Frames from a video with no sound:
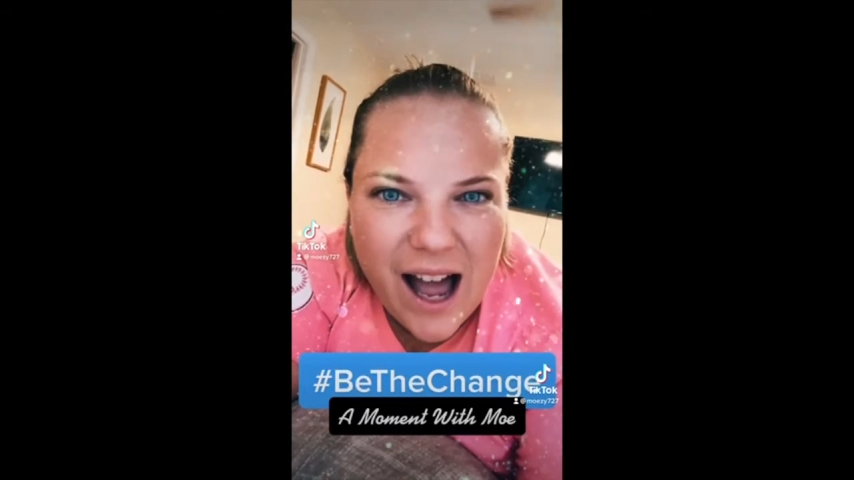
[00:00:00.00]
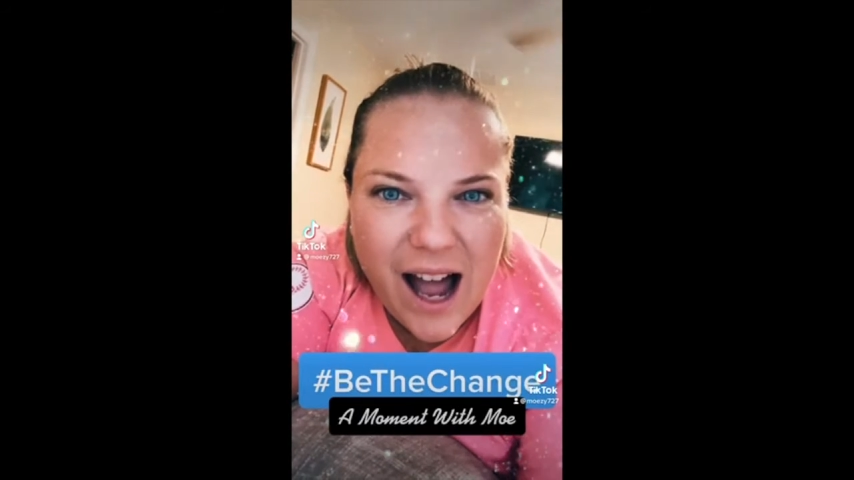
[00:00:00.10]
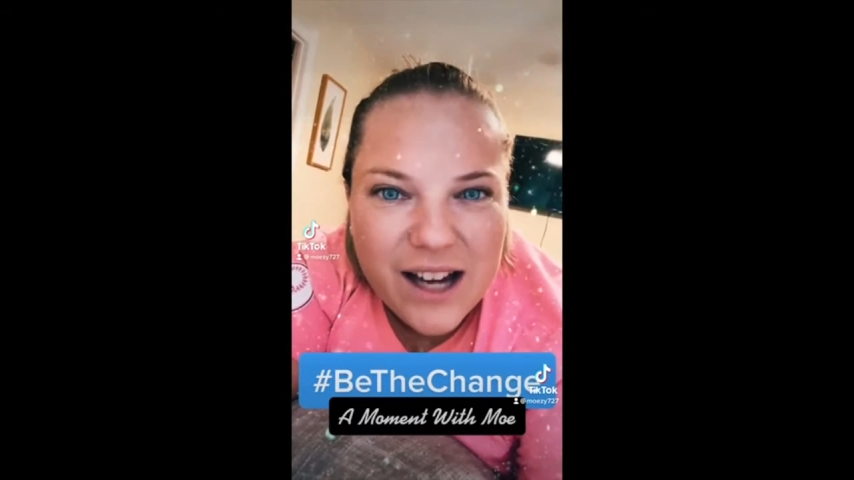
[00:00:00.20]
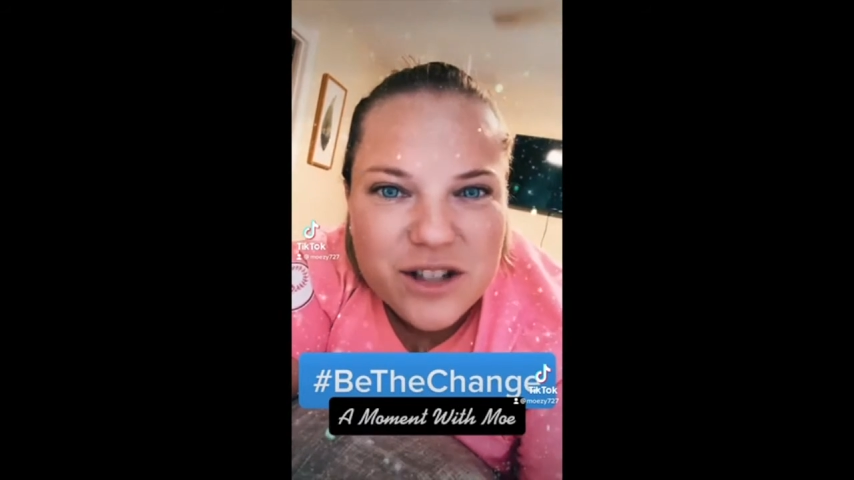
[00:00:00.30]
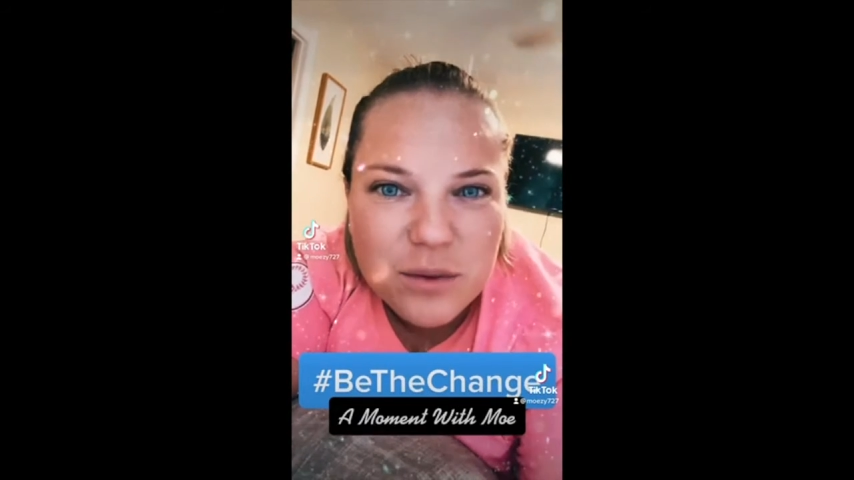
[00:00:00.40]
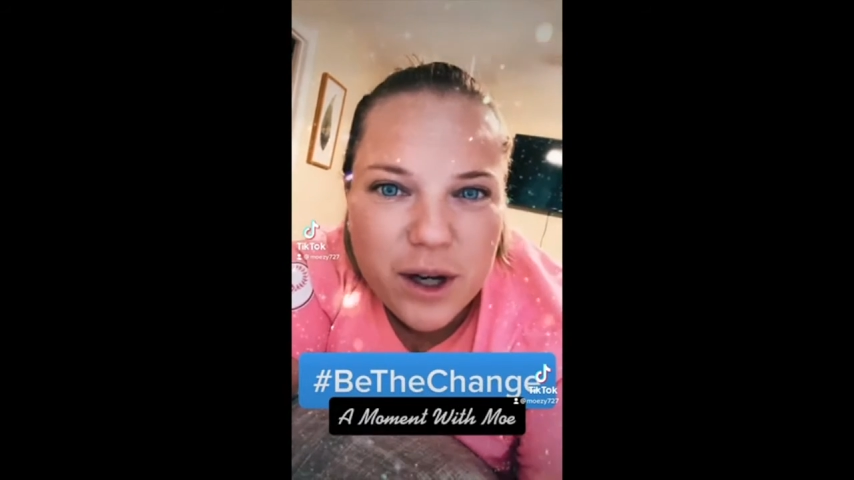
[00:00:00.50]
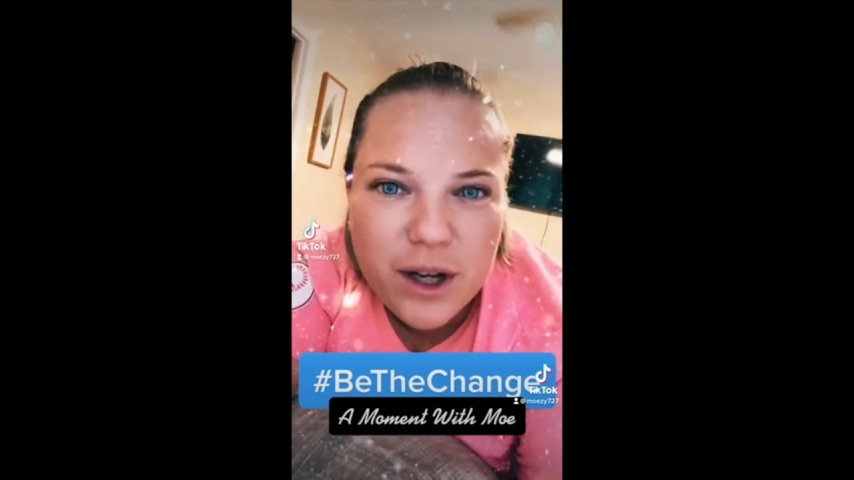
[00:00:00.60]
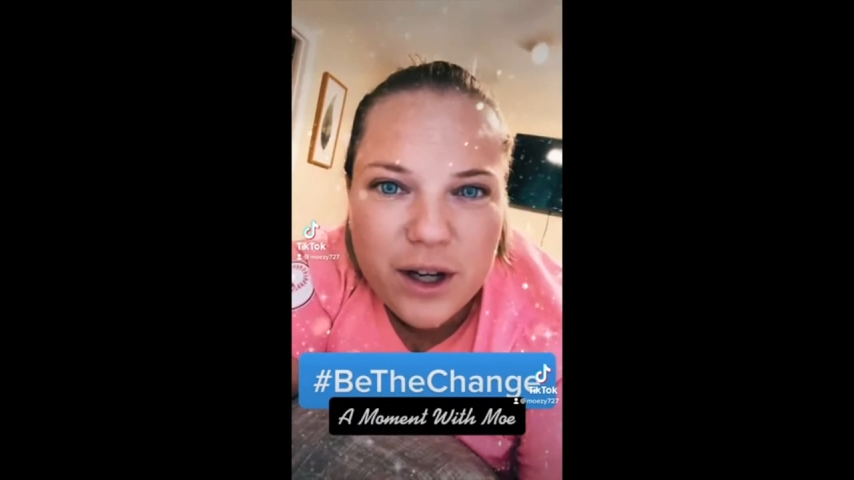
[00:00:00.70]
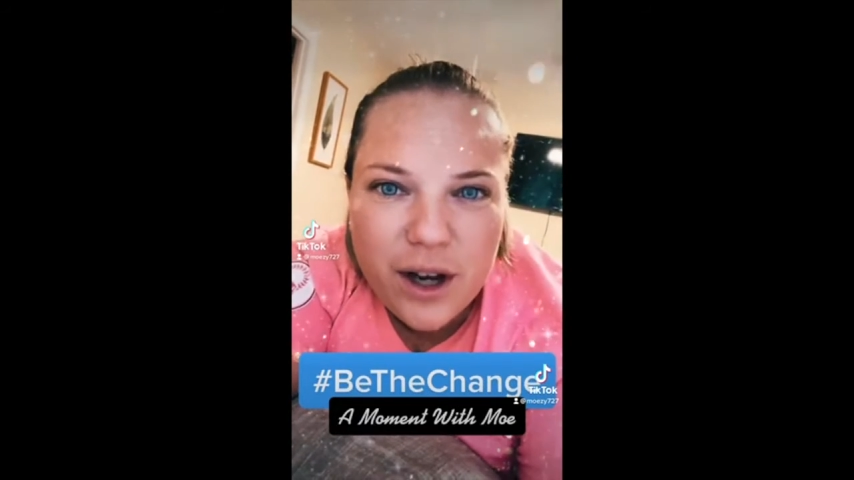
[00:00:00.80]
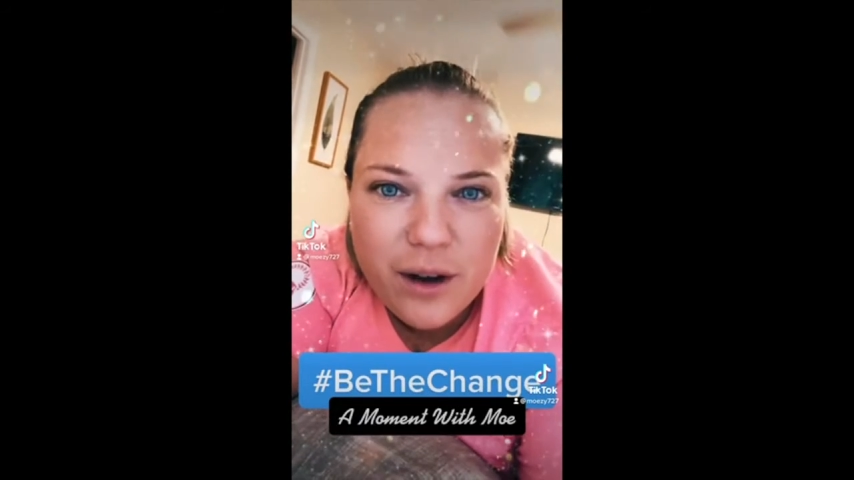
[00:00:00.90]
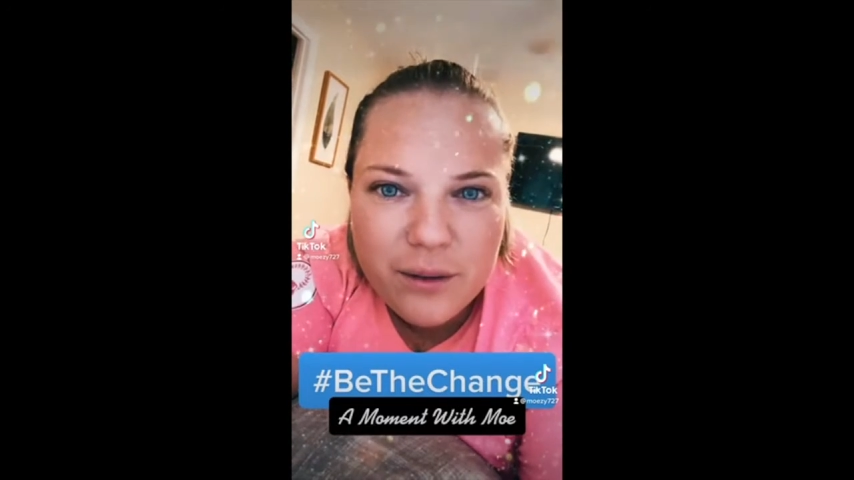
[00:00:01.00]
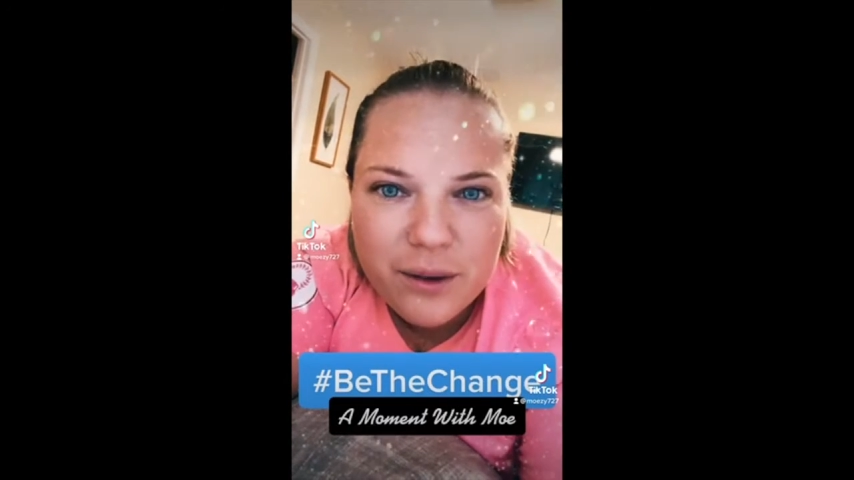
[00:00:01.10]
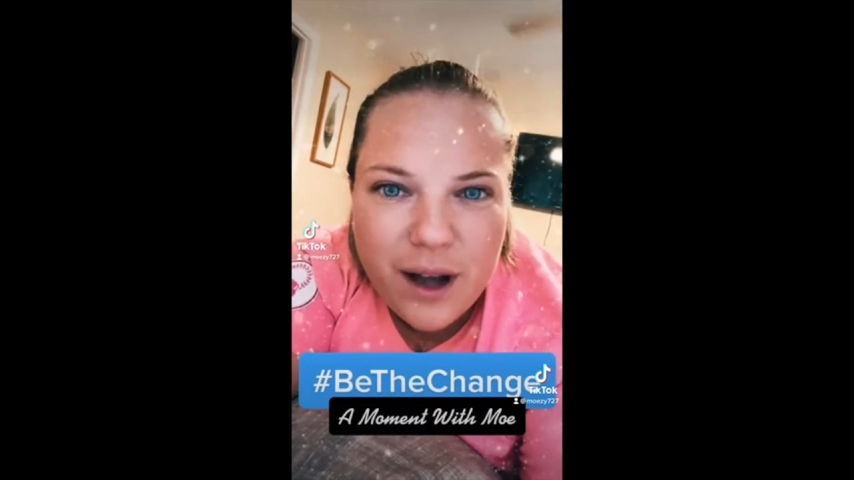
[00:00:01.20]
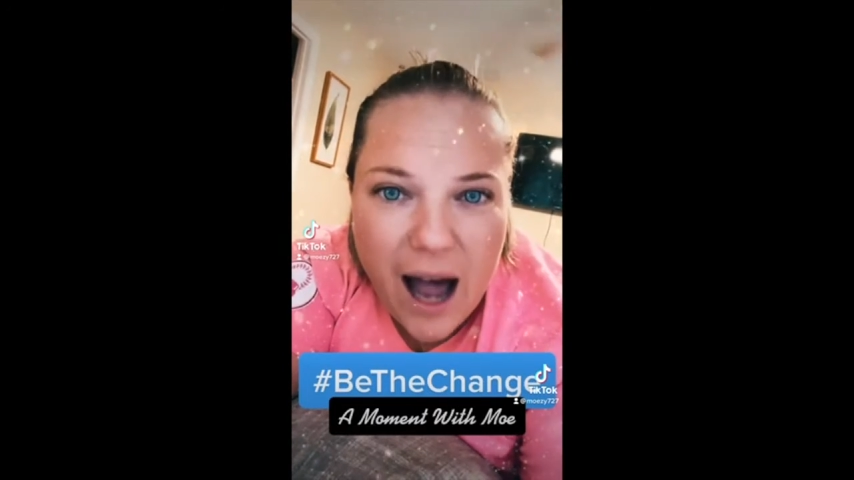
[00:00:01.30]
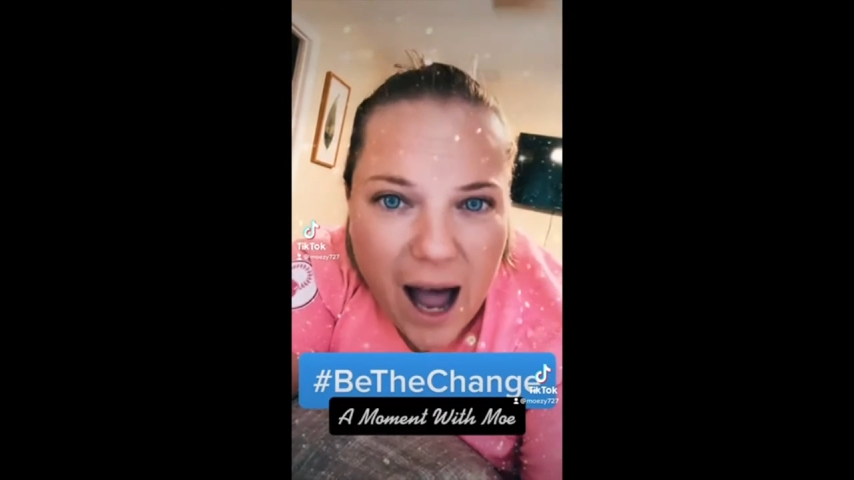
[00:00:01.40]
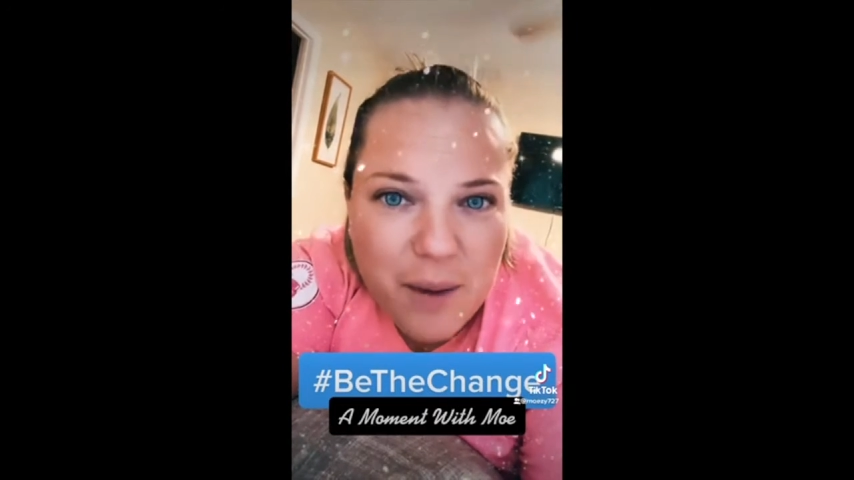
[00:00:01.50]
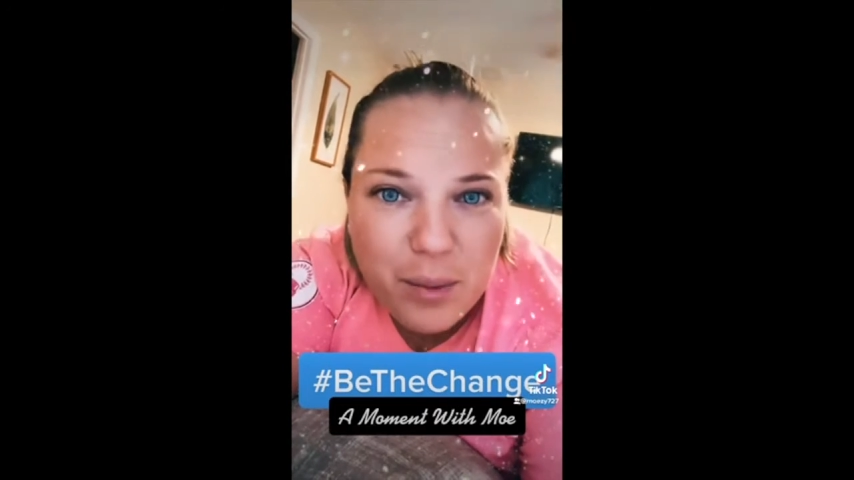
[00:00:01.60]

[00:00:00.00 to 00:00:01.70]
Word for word: I just want you to know I'm